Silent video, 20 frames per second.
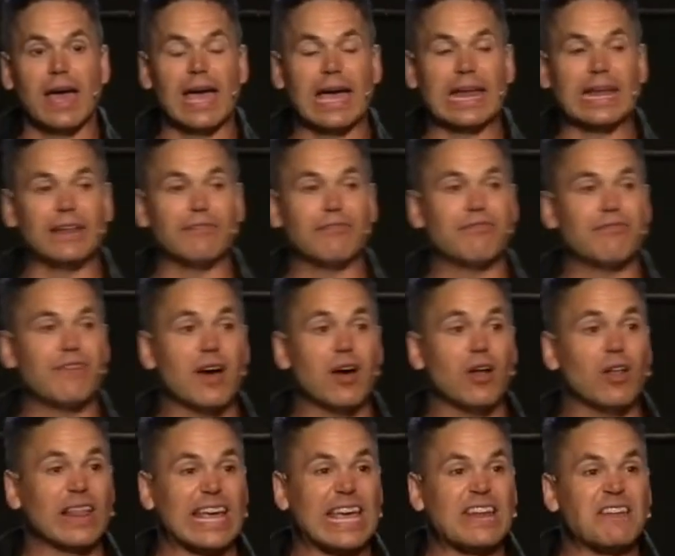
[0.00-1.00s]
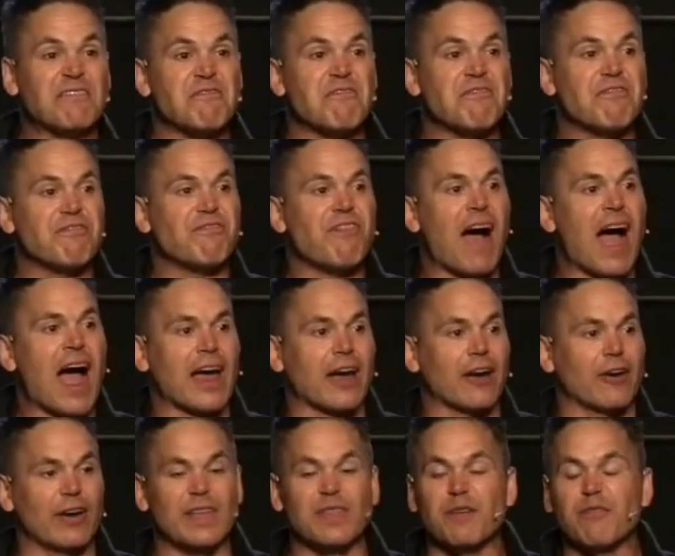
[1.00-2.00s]
and it fell in
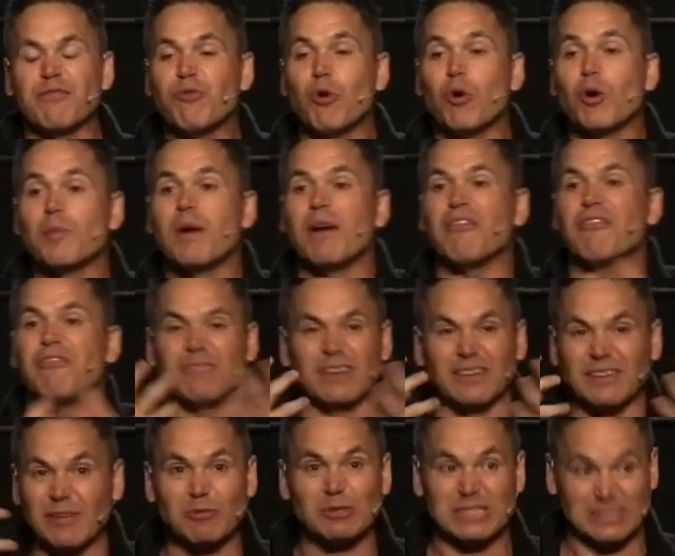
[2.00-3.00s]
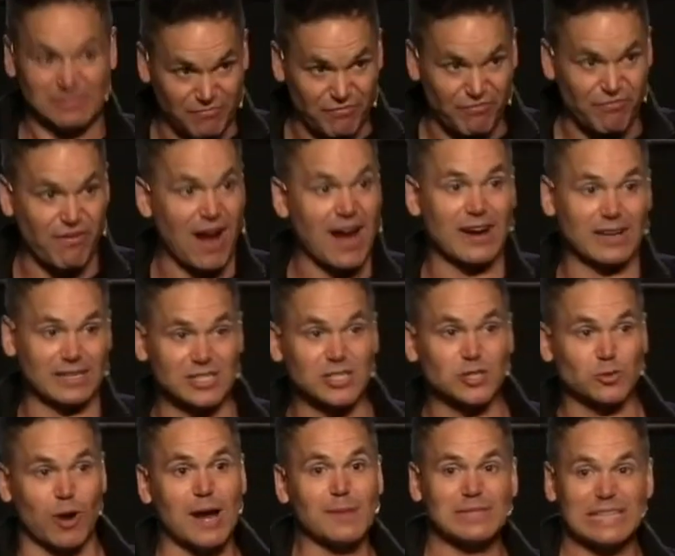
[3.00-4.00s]
fire in the form of it was fire
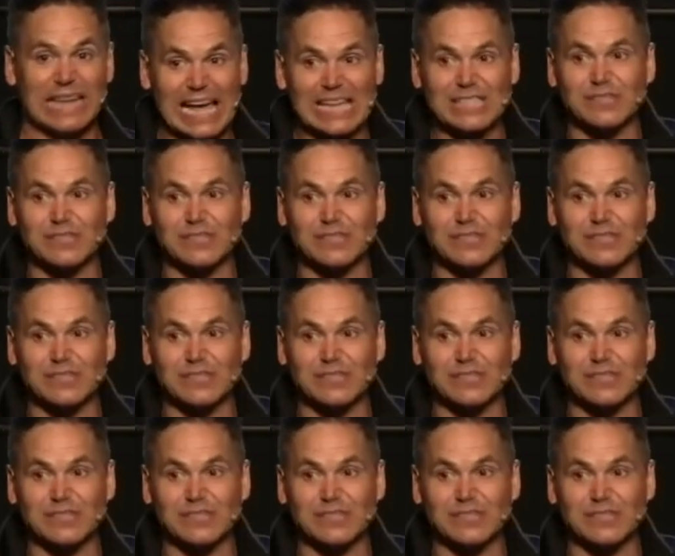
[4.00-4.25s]
describes it